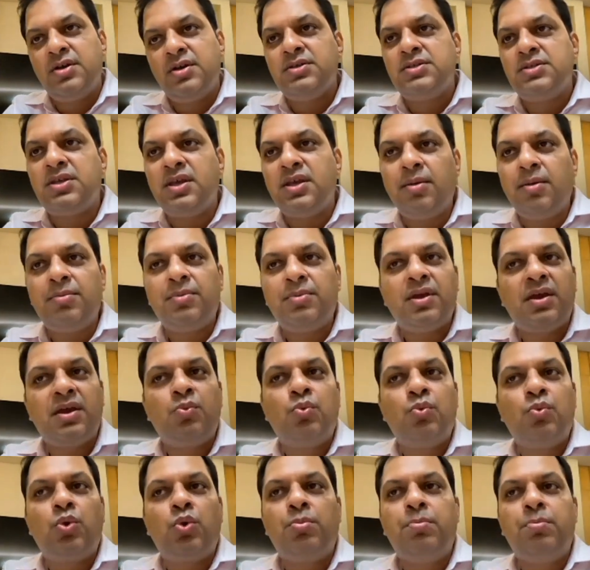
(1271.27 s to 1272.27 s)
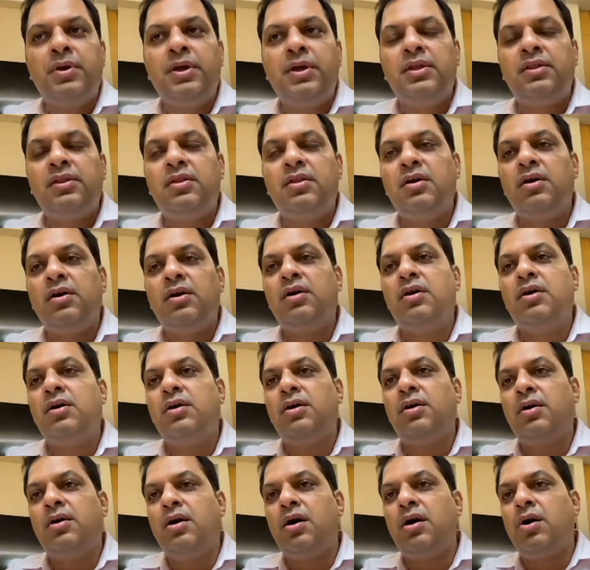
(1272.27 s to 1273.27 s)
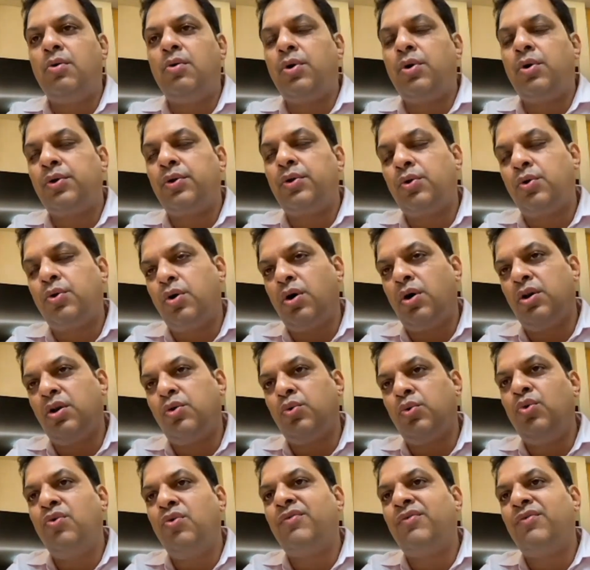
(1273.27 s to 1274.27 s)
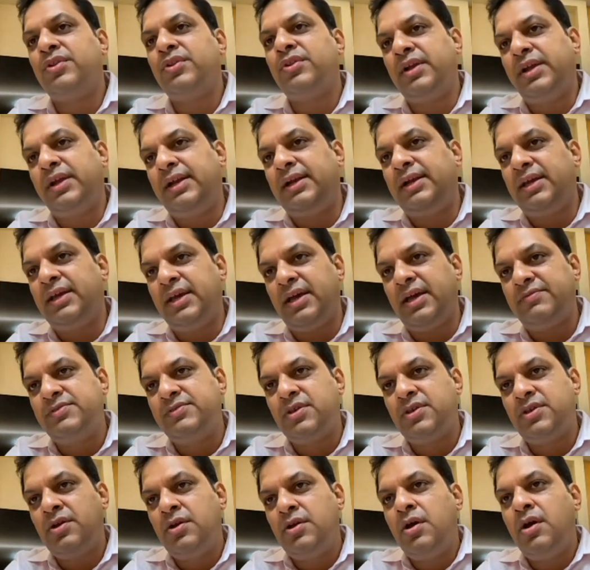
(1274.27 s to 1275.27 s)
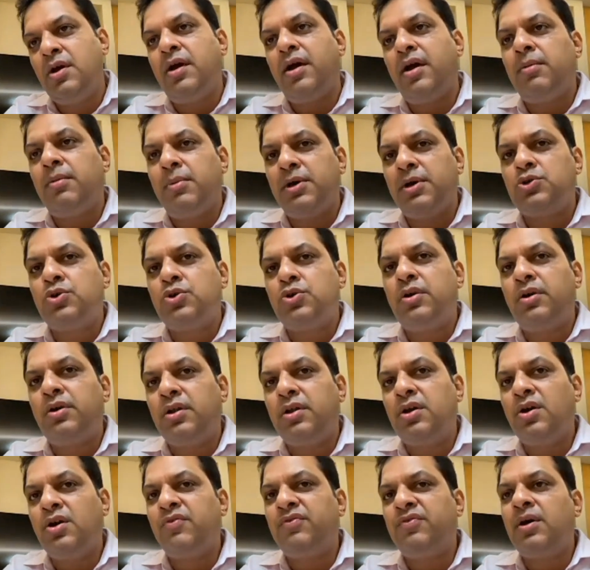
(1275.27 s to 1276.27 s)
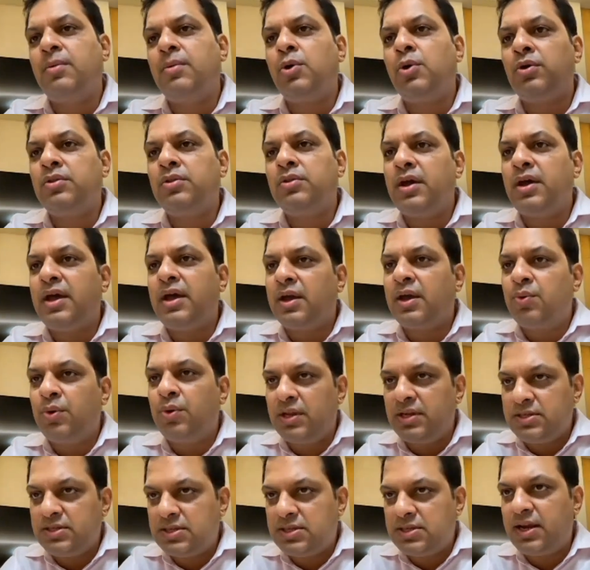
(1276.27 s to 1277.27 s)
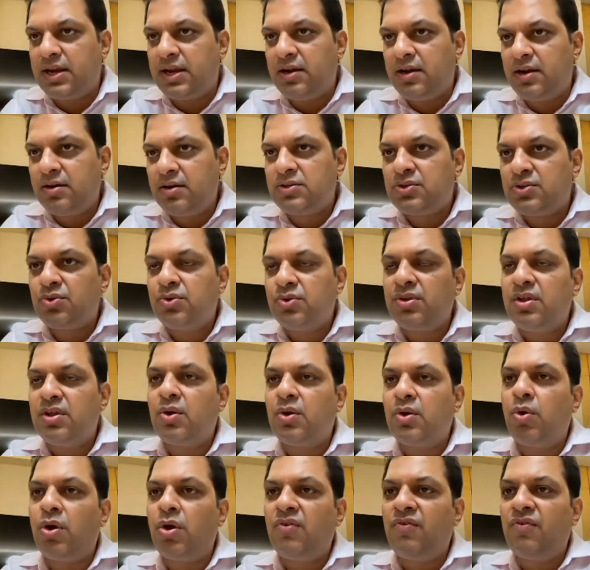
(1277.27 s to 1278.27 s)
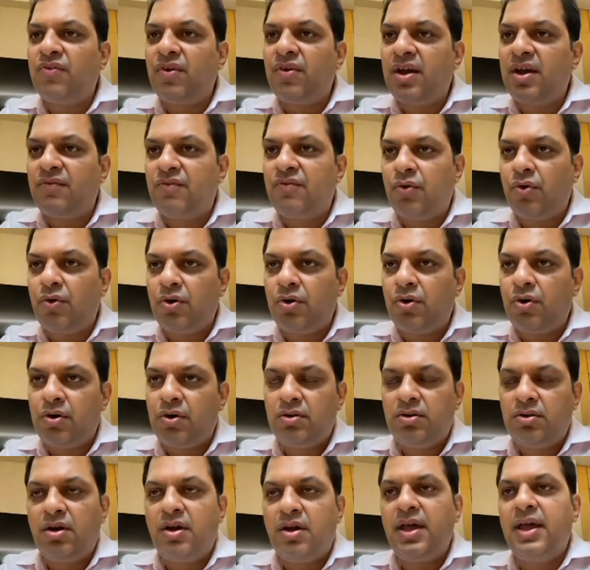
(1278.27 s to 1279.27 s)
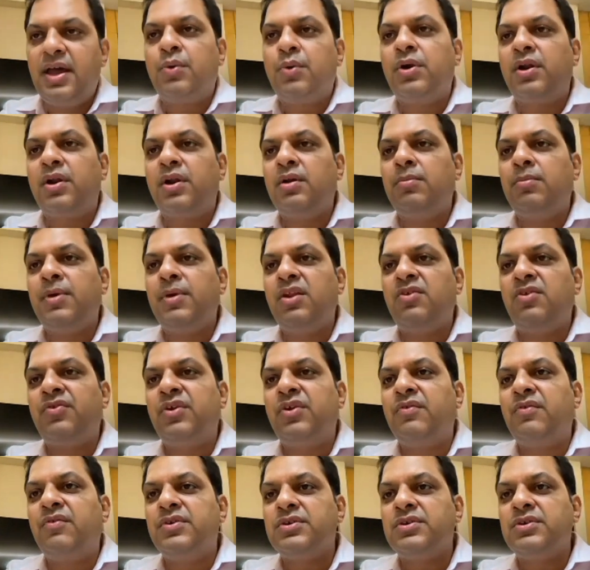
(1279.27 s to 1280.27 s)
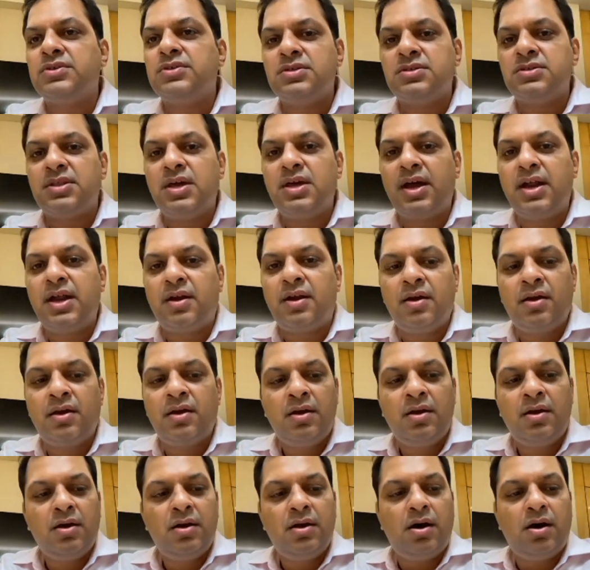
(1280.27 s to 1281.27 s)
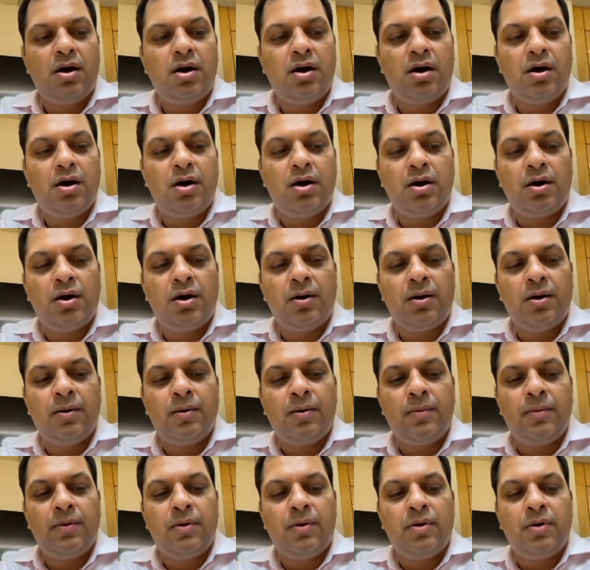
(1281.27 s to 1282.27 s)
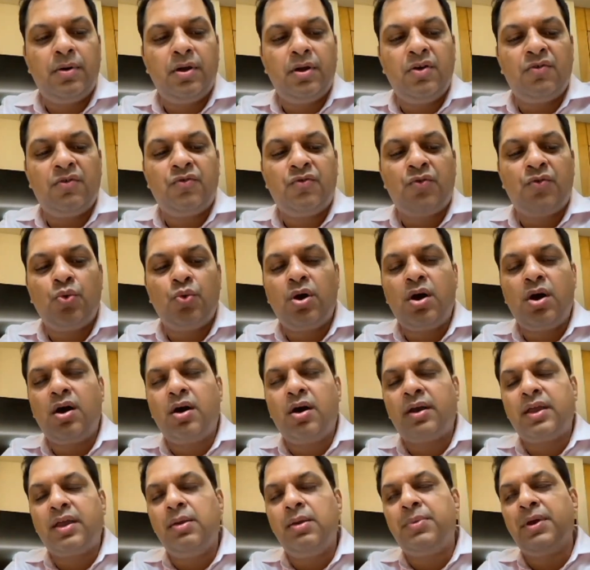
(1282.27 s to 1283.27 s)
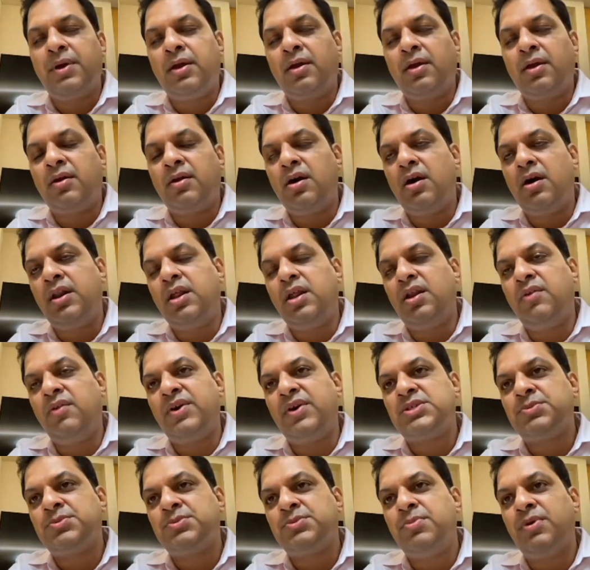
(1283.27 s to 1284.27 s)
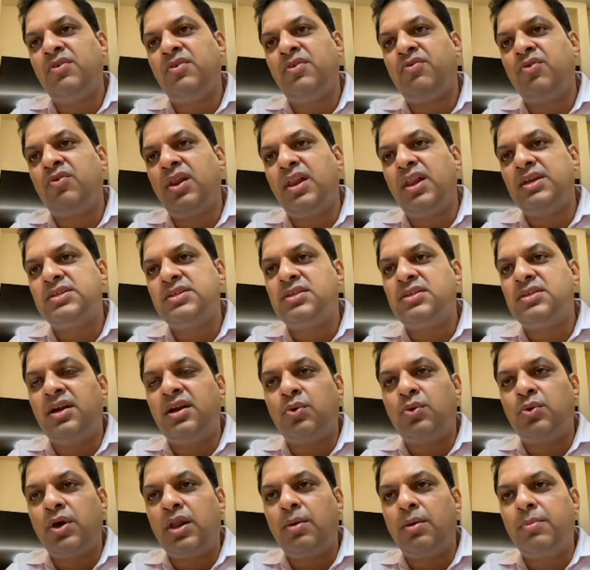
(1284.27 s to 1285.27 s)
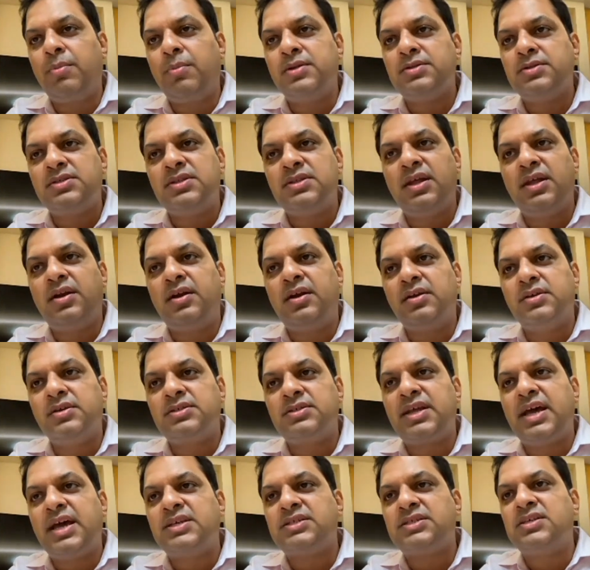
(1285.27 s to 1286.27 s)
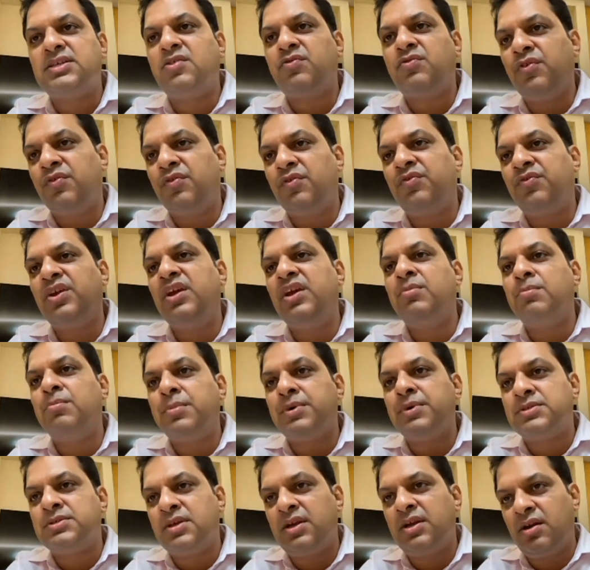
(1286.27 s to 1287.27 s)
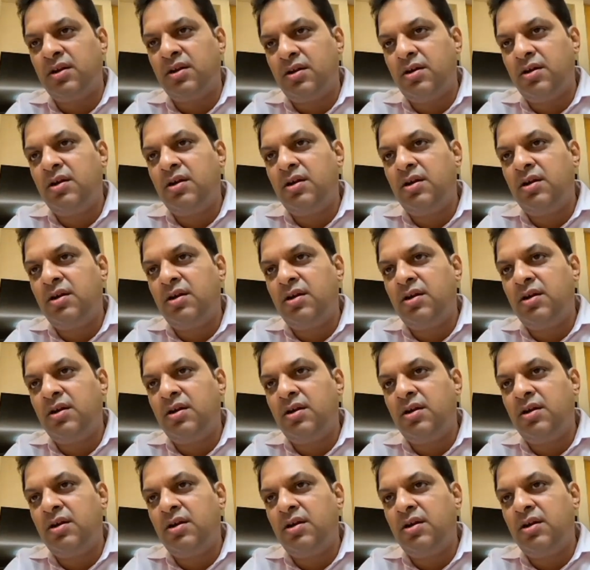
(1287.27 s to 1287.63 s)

Same thing would be the what you call rule for the ETFs, and majority of them on the equity side, so they qualify for the equity benefit, which is that uh, if you are keeping an investment for less than 12 months, then it is taxed at 15%,